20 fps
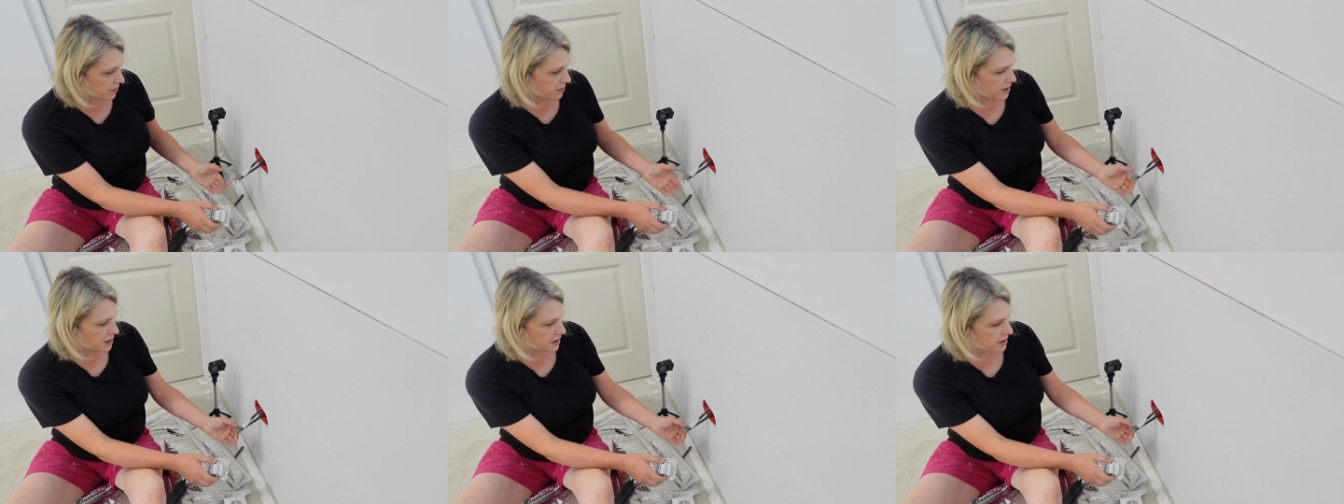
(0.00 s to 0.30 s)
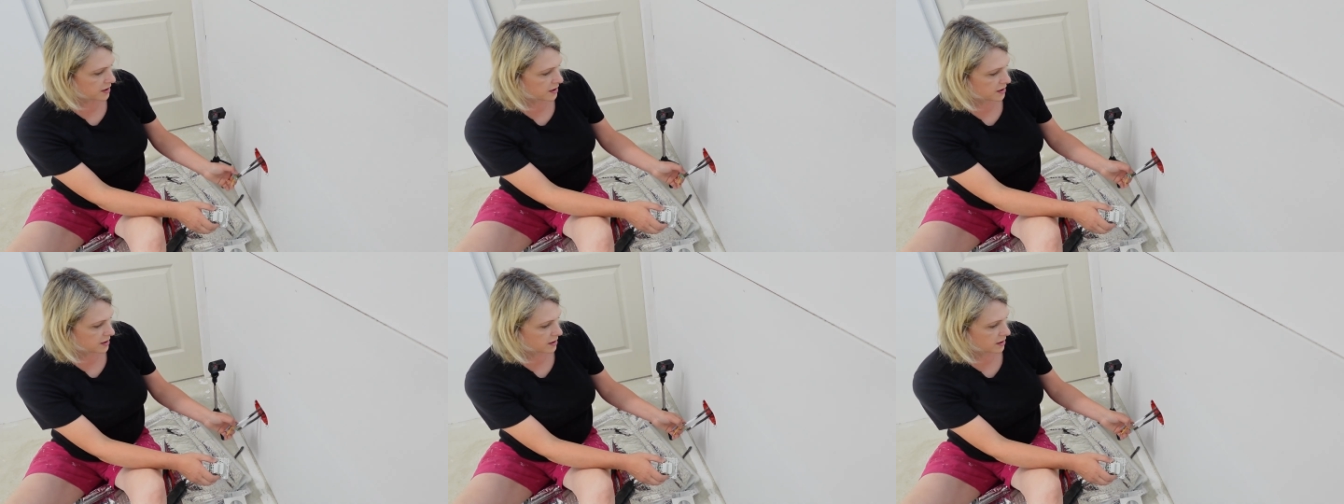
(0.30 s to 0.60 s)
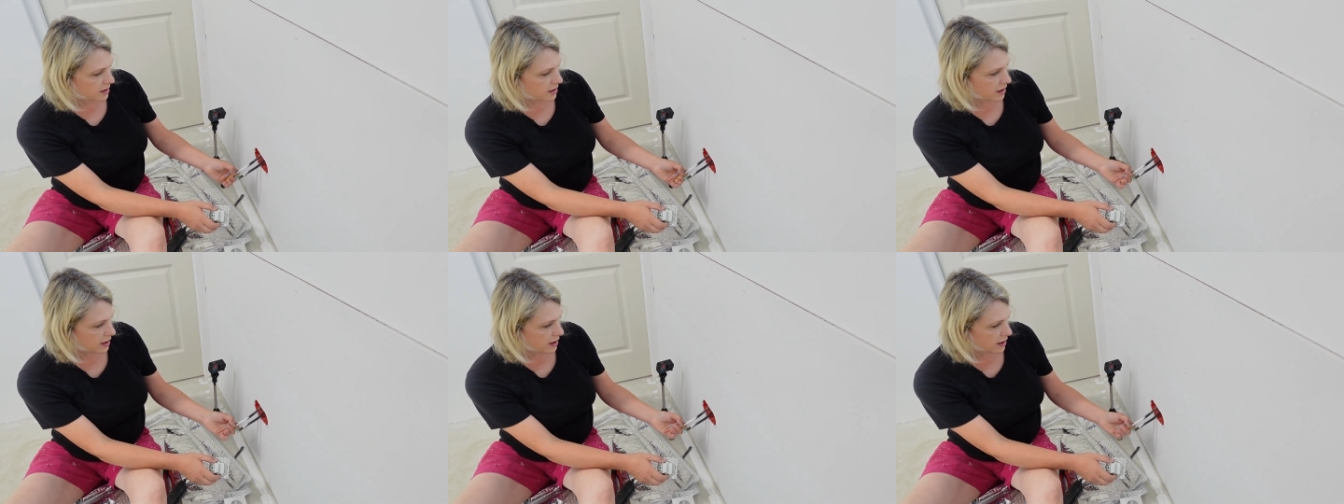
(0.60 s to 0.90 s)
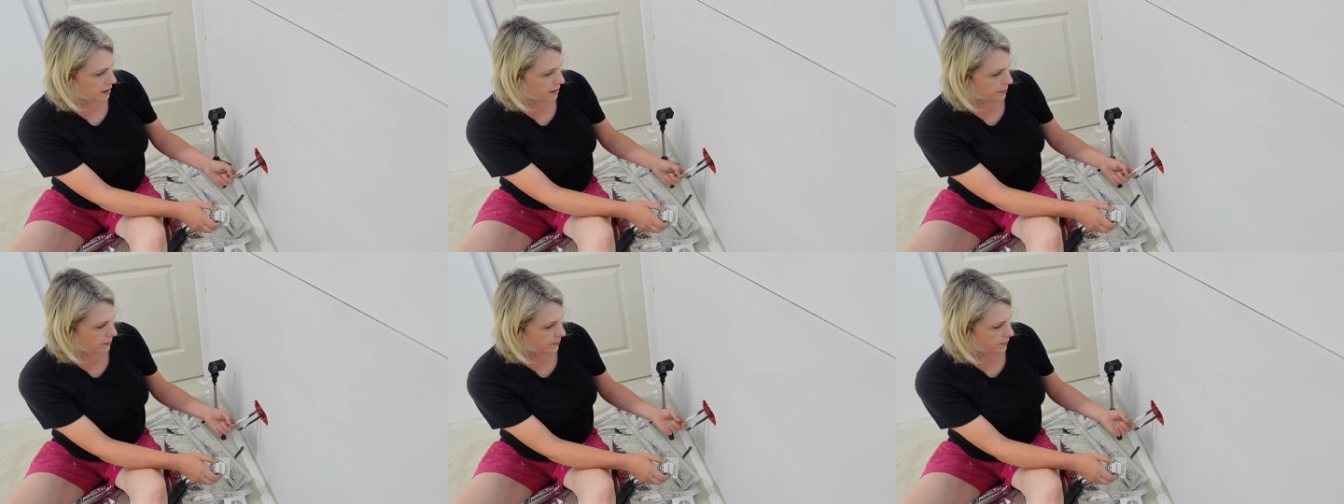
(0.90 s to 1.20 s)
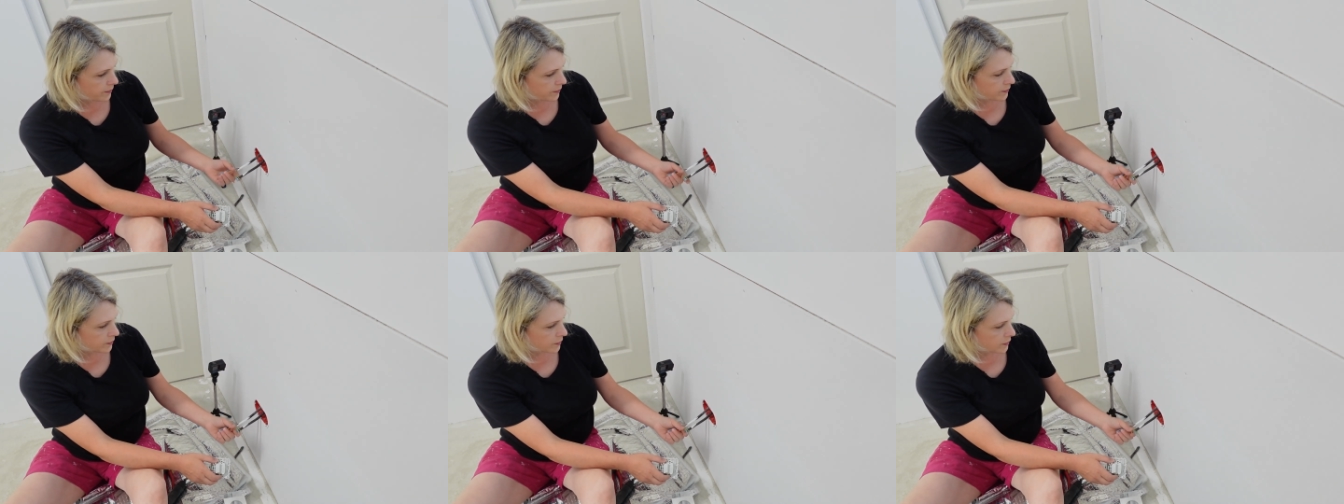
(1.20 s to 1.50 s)
this
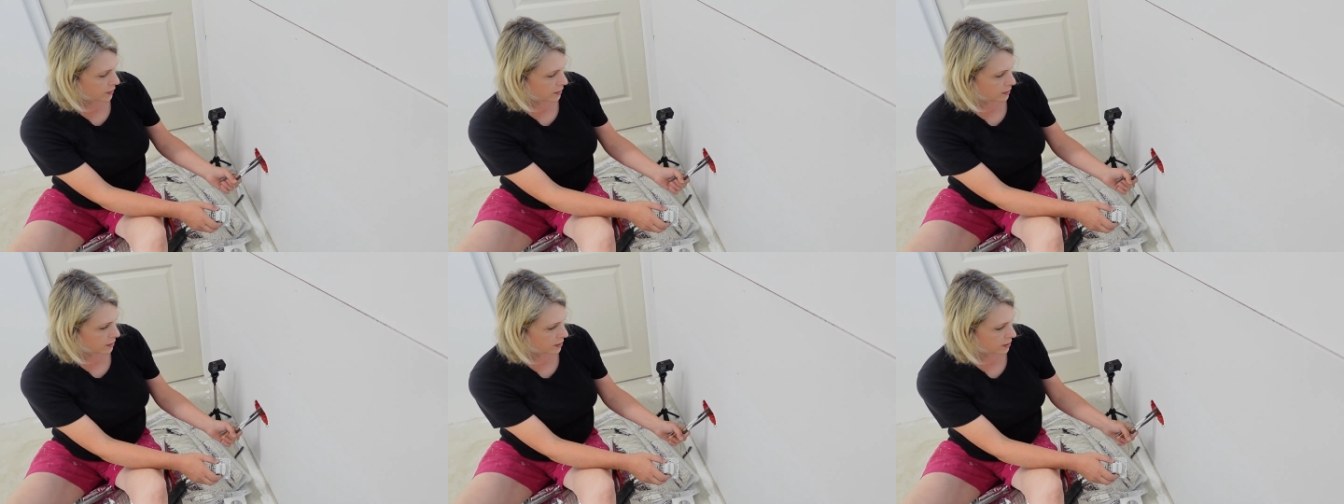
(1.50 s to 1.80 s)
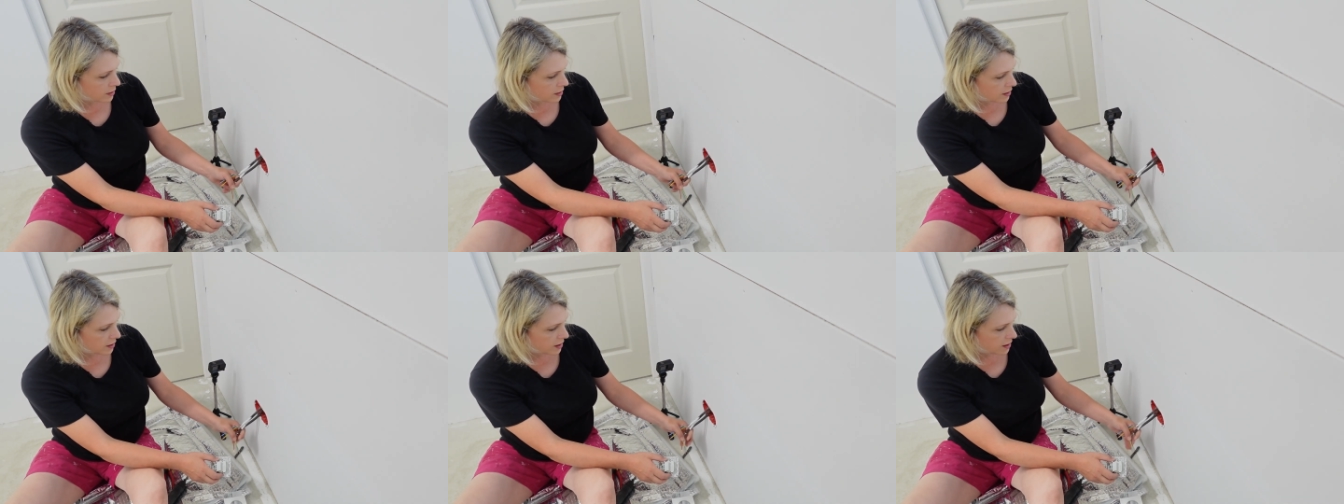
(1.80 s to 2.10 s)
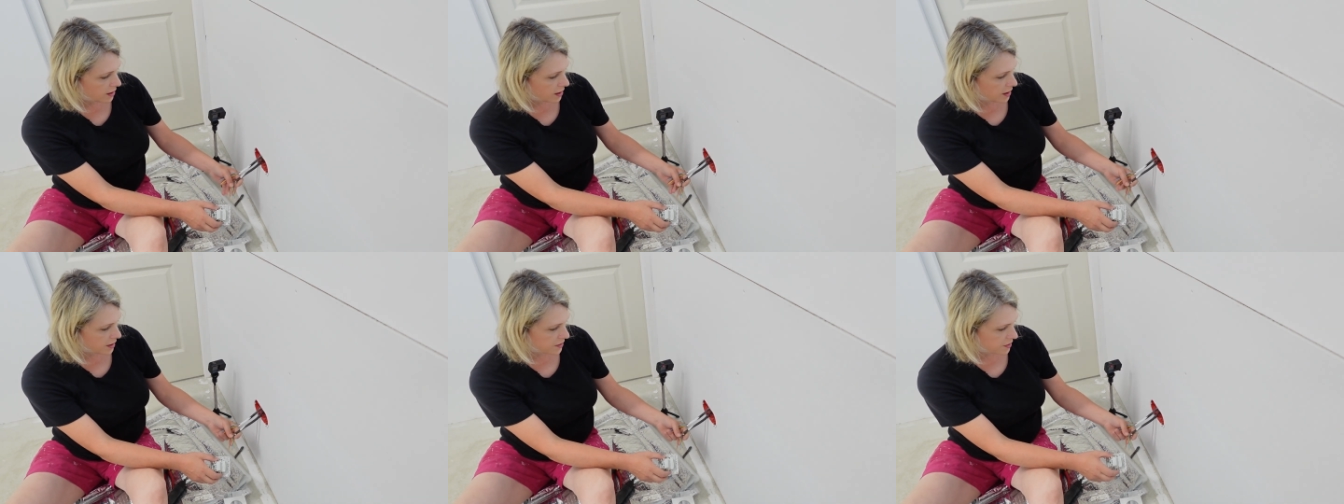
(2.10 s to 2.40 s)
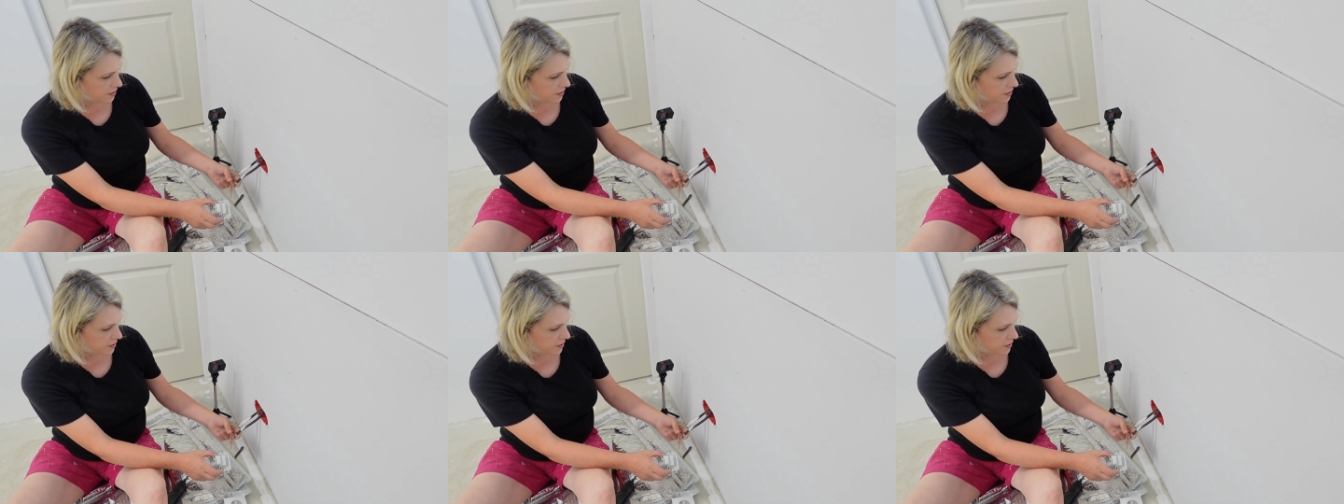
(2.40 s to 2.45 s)
um, is